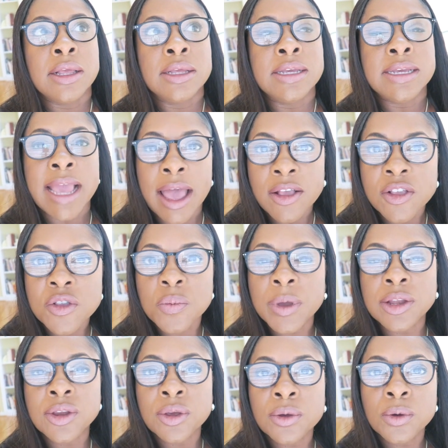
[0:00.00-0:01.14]
Yes,
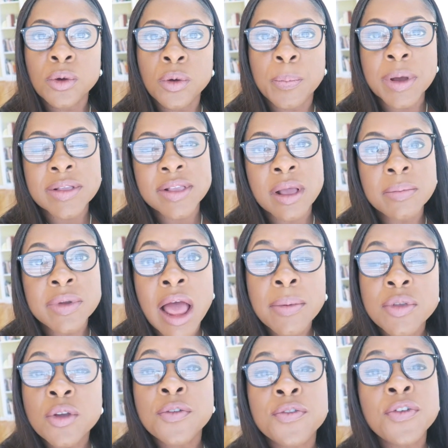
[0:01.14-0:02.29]
we do, but sometimes they're